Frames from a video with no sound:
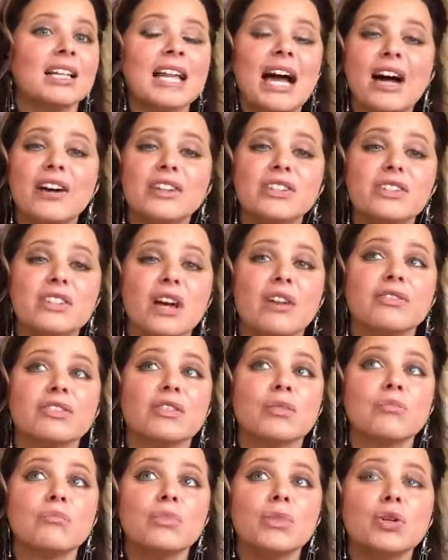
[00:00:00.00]
and allow
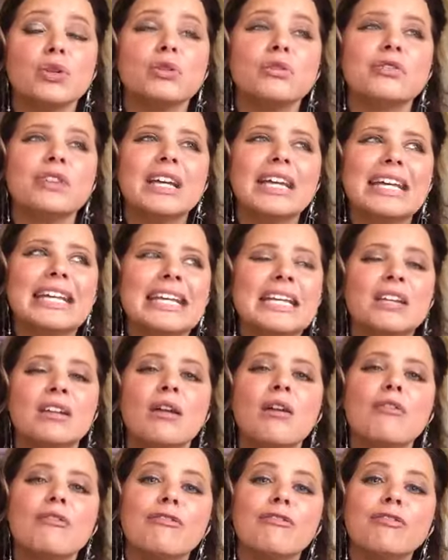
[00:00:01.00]
yourself to move
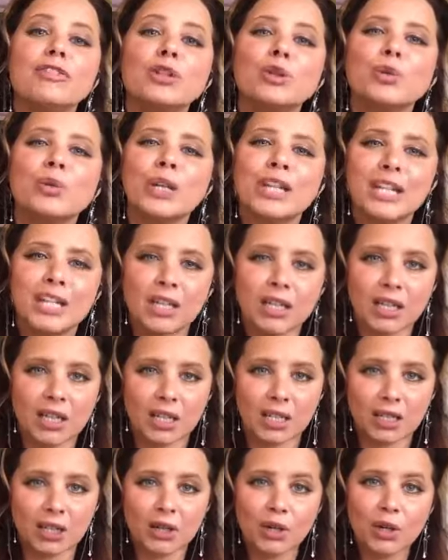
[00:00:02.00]
in
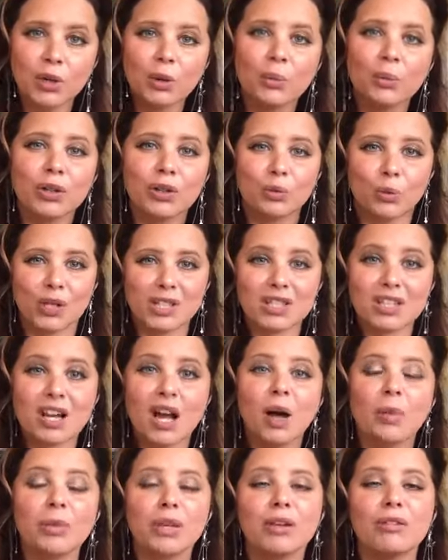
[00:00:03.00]
fluidity with
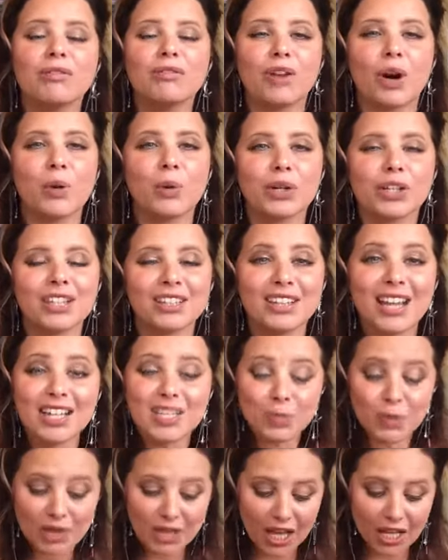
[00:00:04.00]
what's coming
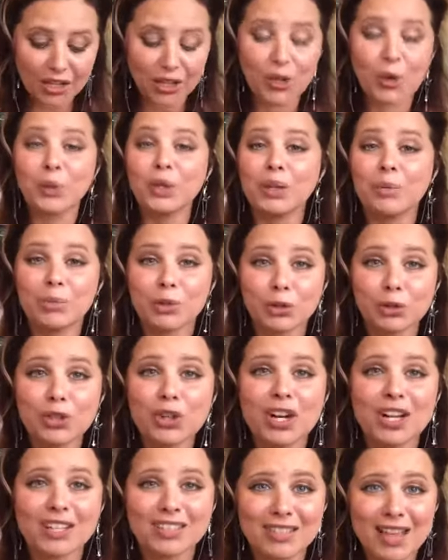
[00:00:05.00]
forward. And that's what that Yoni
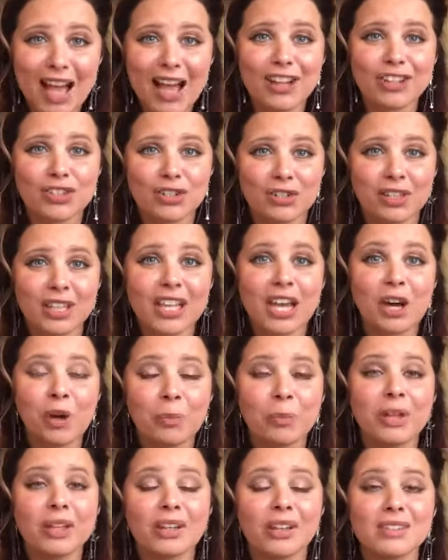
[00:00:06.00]
Mudra is
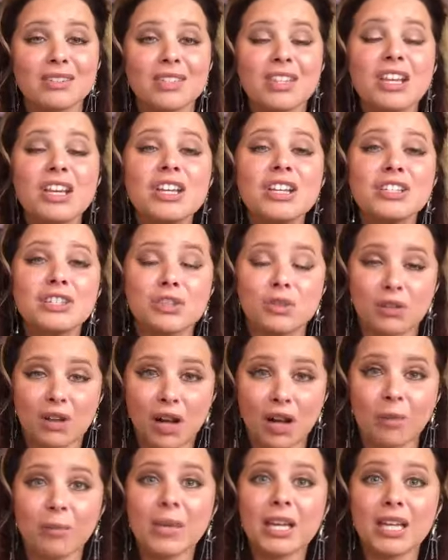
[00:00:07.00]
actually helping us
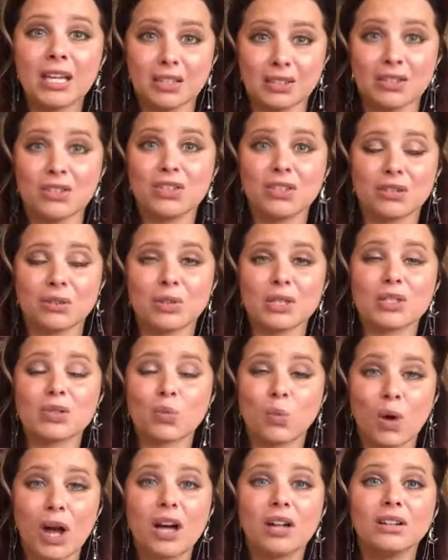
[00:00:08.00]
to come
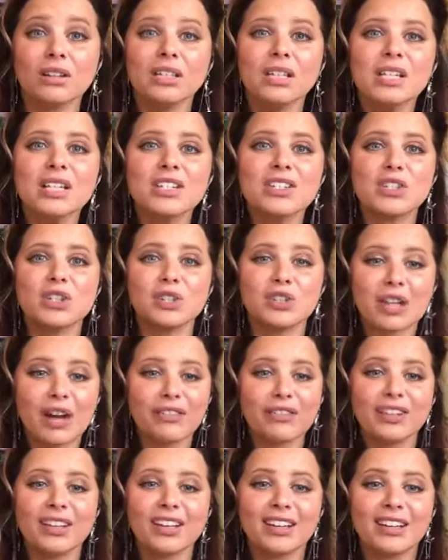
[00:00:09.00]
into as well.
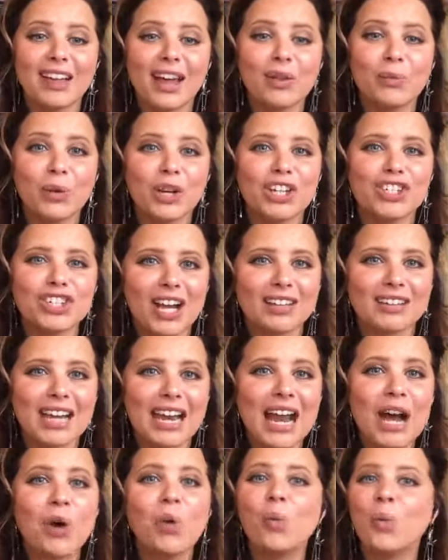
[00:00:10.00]
So you definitely, again, want
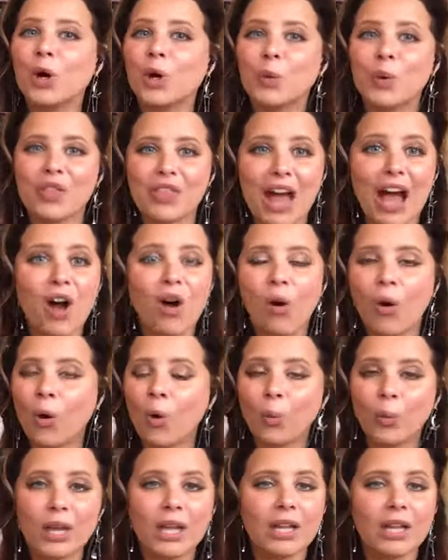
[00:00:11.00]
to check that out. Work with
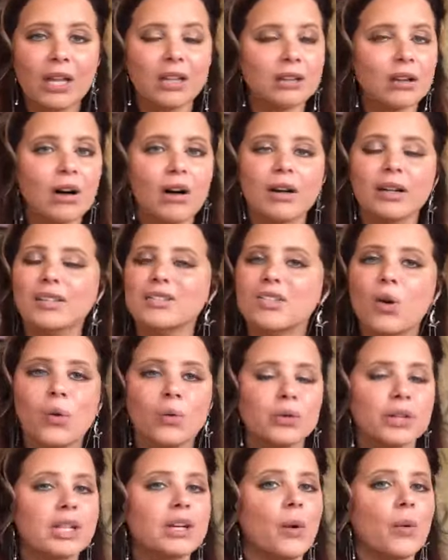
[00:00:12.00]
that all week long.
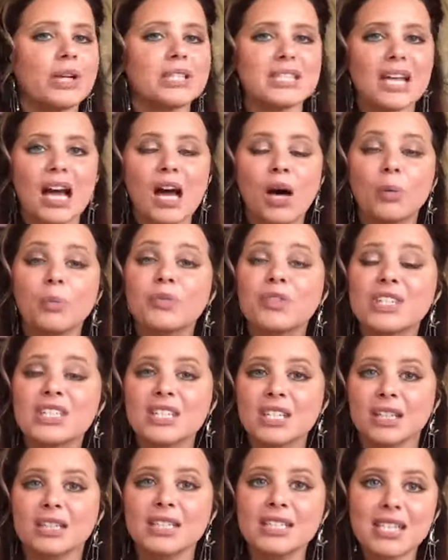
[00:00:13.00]
It's only going to
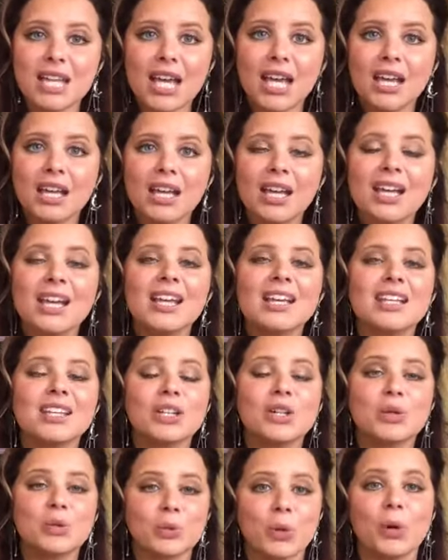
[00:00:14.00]
help facilitate
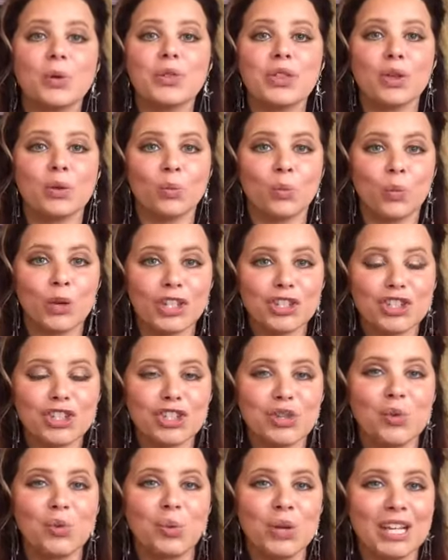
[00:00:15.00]
the growth in
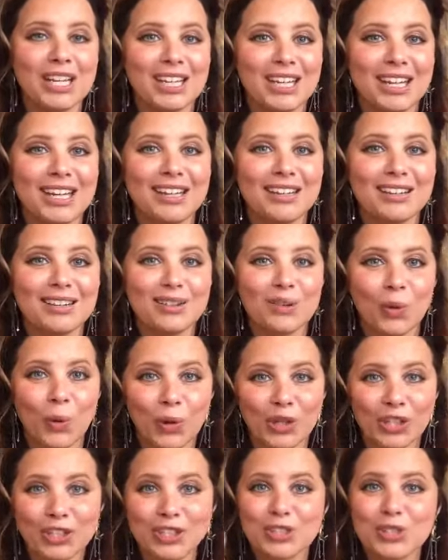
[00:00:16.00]
which we need
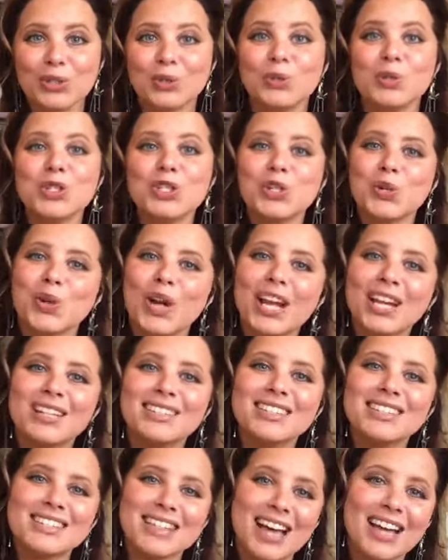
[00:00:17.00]
in order to
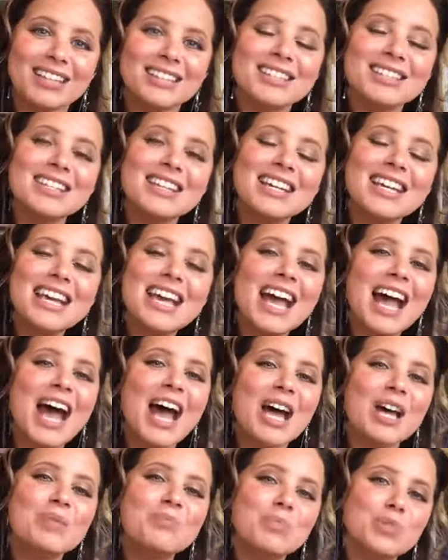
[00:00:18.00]
transcend
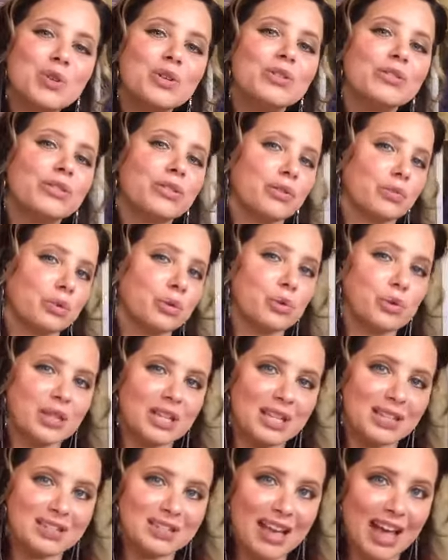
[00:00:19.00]
and move
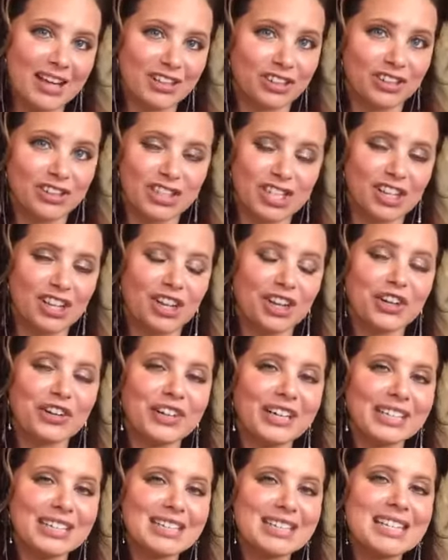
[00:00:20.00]
through these energy
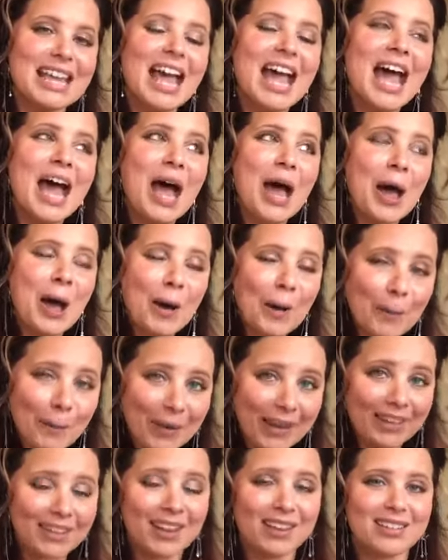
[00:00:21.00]
currents,
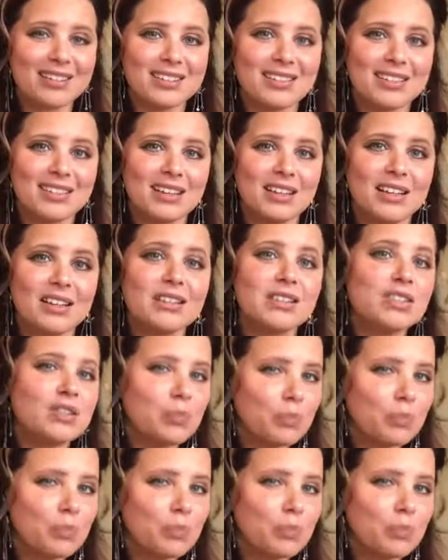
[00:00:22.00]
helping us,